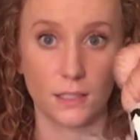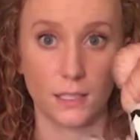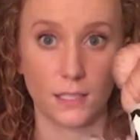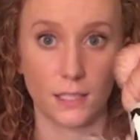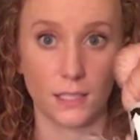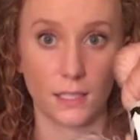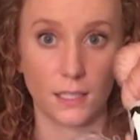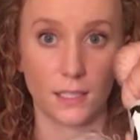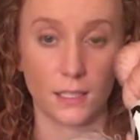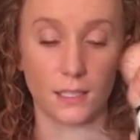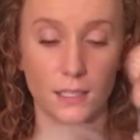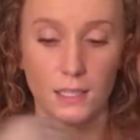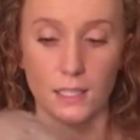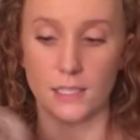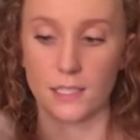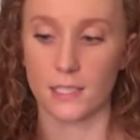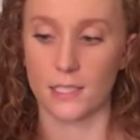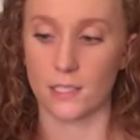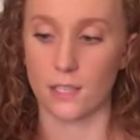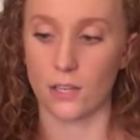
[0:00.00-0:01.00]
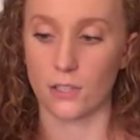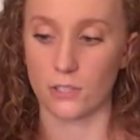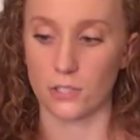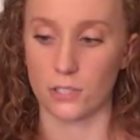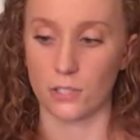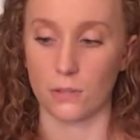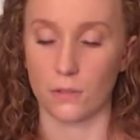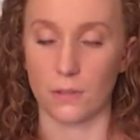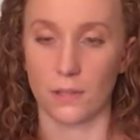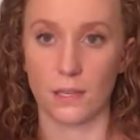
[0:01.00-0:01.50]
And this is
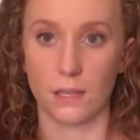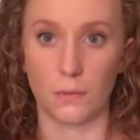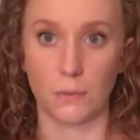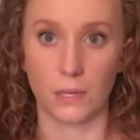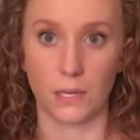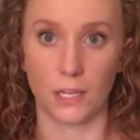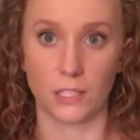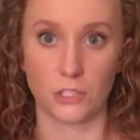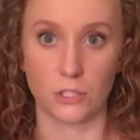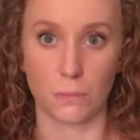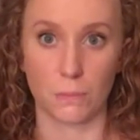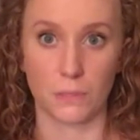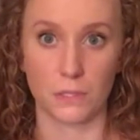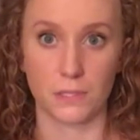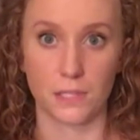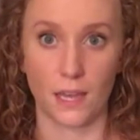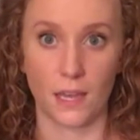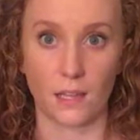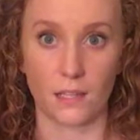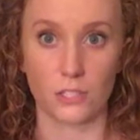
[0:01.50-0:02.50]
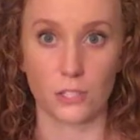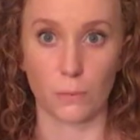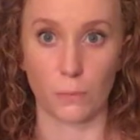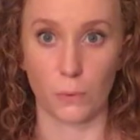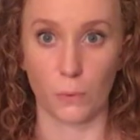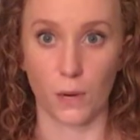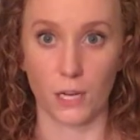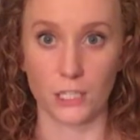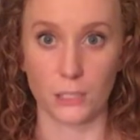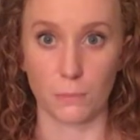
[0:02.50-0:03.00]
also the 100%
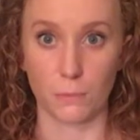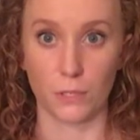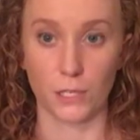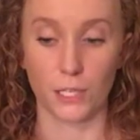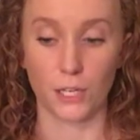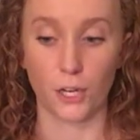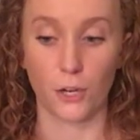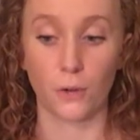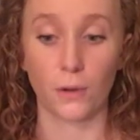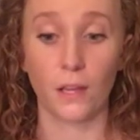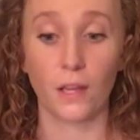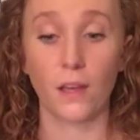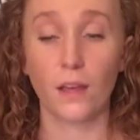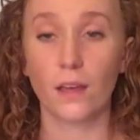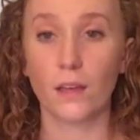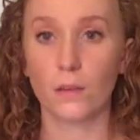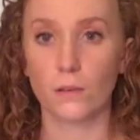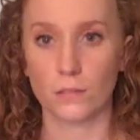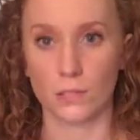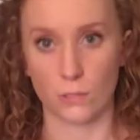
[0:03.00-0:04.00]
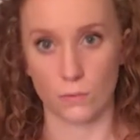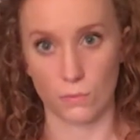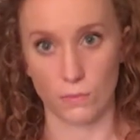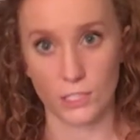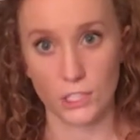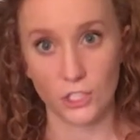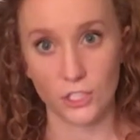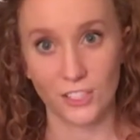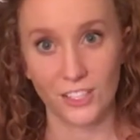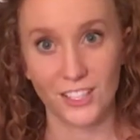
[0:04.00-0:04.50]
superwash merino. It was
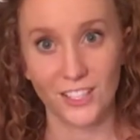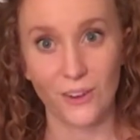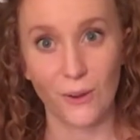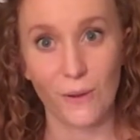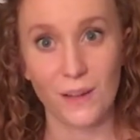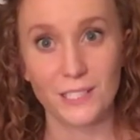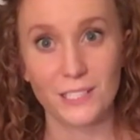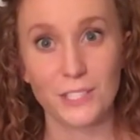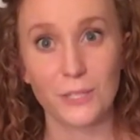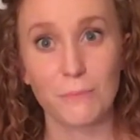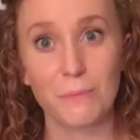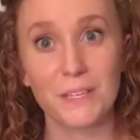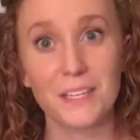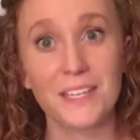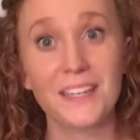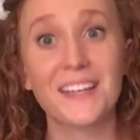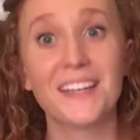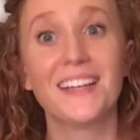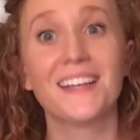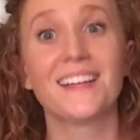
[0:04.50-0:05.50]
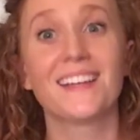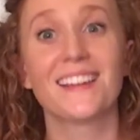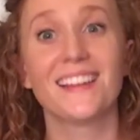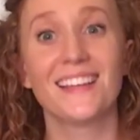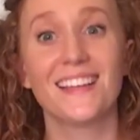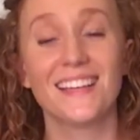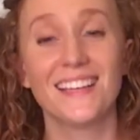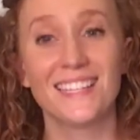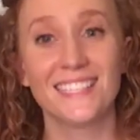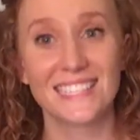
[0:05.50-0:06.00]
originally going to be
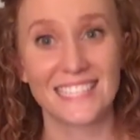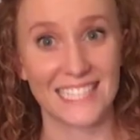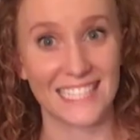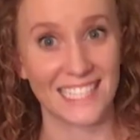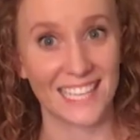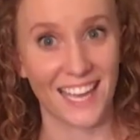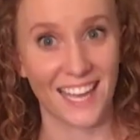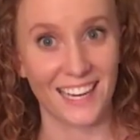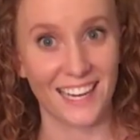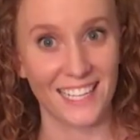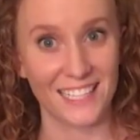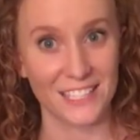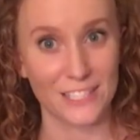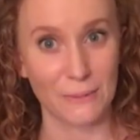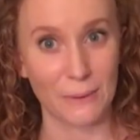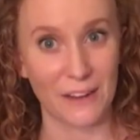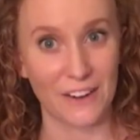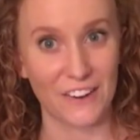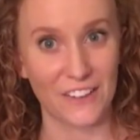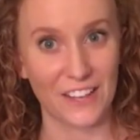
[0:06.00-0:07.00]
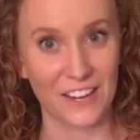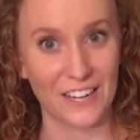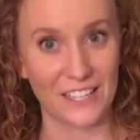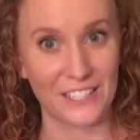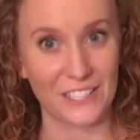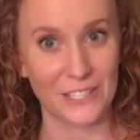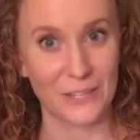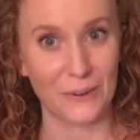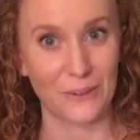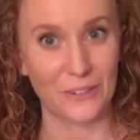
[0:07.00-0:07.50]
the tin can knit sweater that
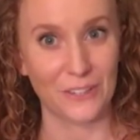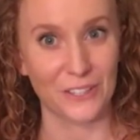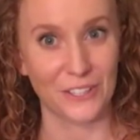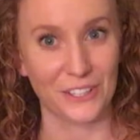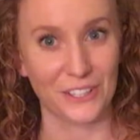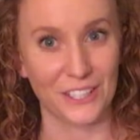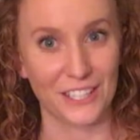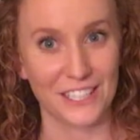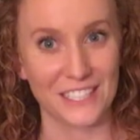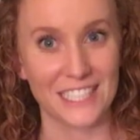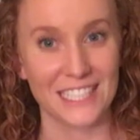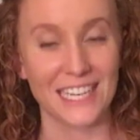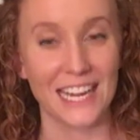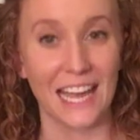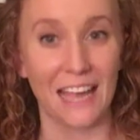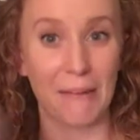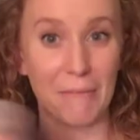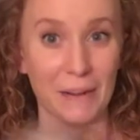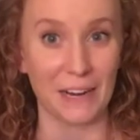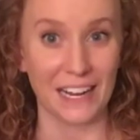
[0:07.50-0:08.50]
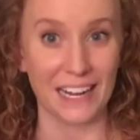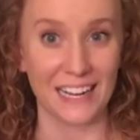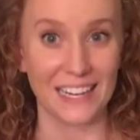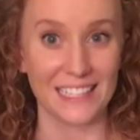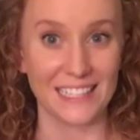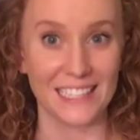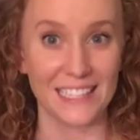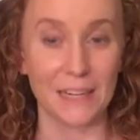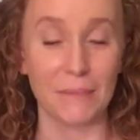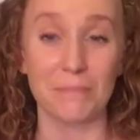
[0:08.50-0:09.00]
I showed earlier today, but I
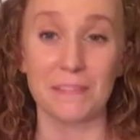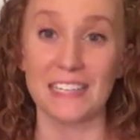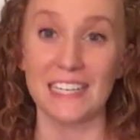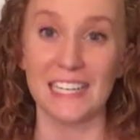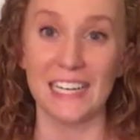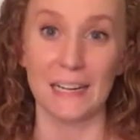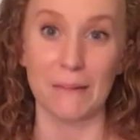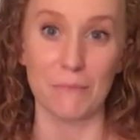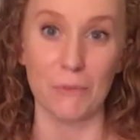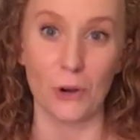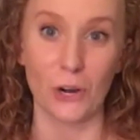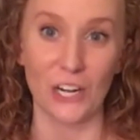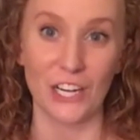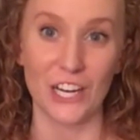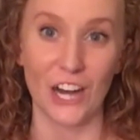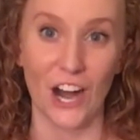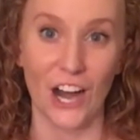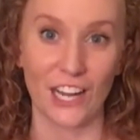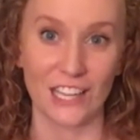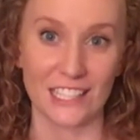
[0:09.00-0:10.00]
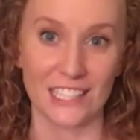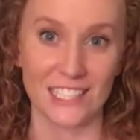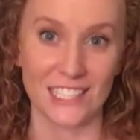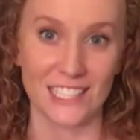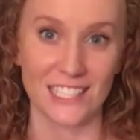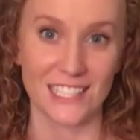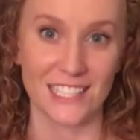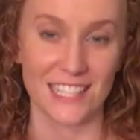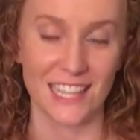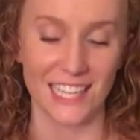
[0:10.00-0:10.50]
ended up needing more yarn than
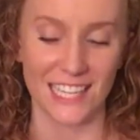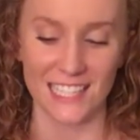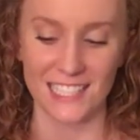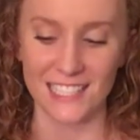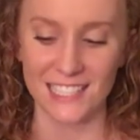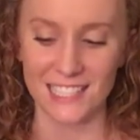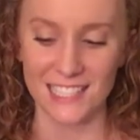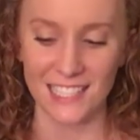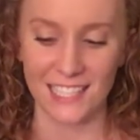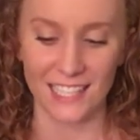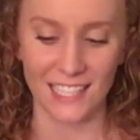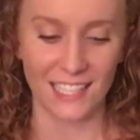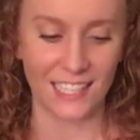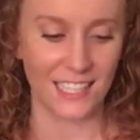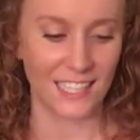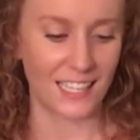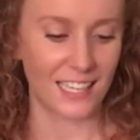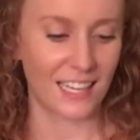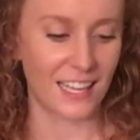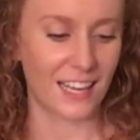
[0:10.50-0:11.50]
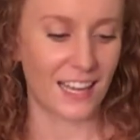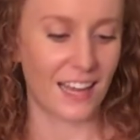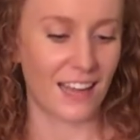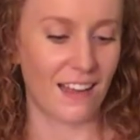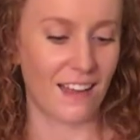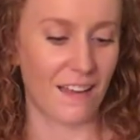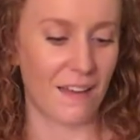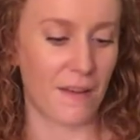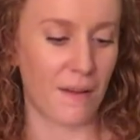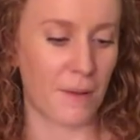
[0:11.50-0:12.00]
just this.
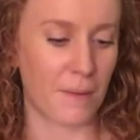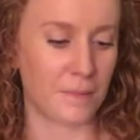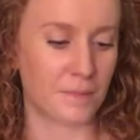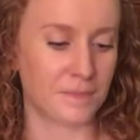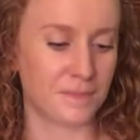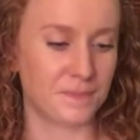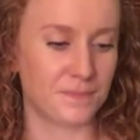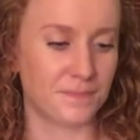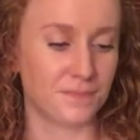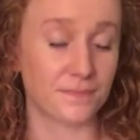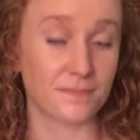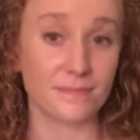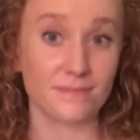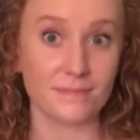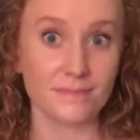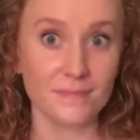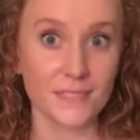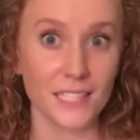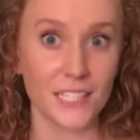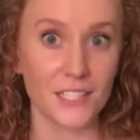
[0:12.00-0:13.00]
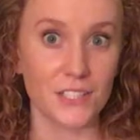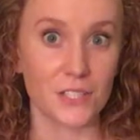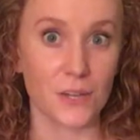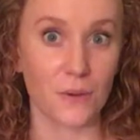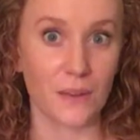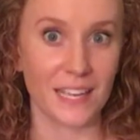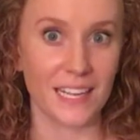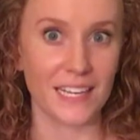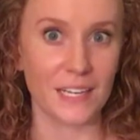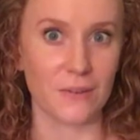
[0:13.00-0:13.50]

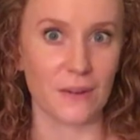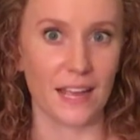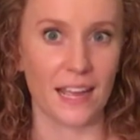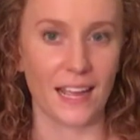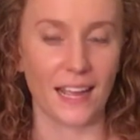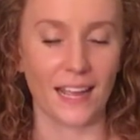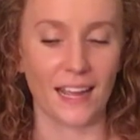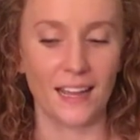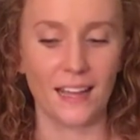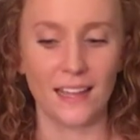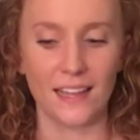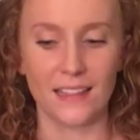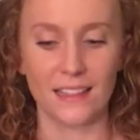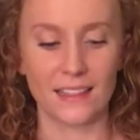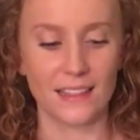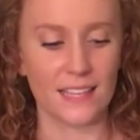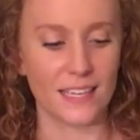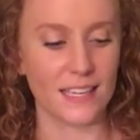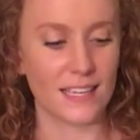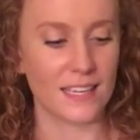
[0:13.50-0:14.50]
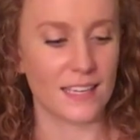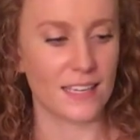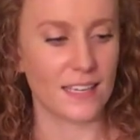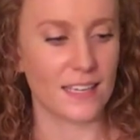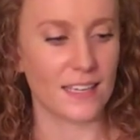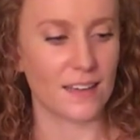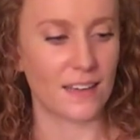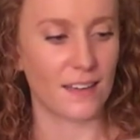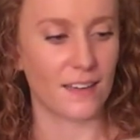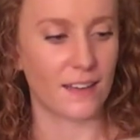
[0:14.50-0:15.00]
So anyway,
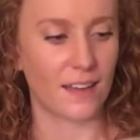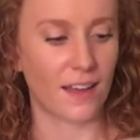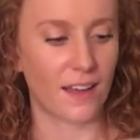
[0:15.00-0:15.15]
the